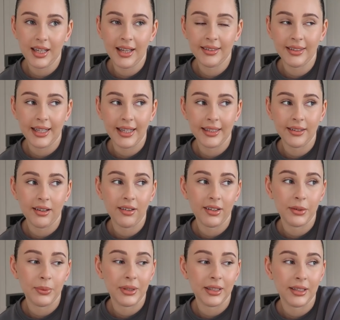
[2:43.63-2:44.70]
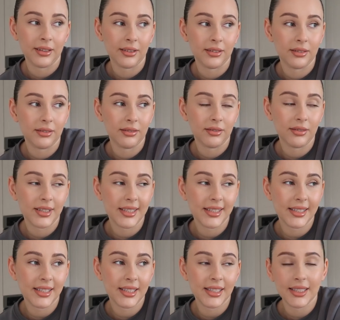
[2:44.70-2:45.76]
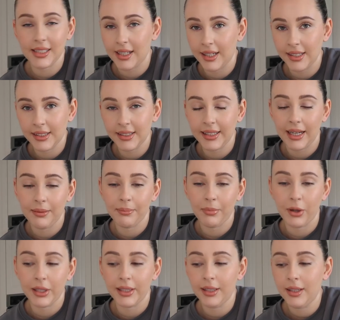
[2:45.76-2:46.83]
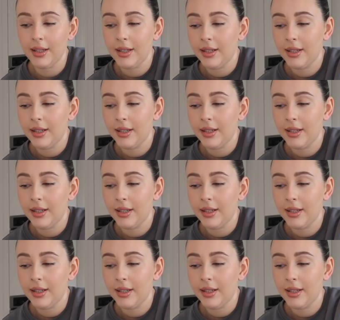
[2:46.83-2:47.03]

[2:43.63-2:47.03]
then I will start getting my,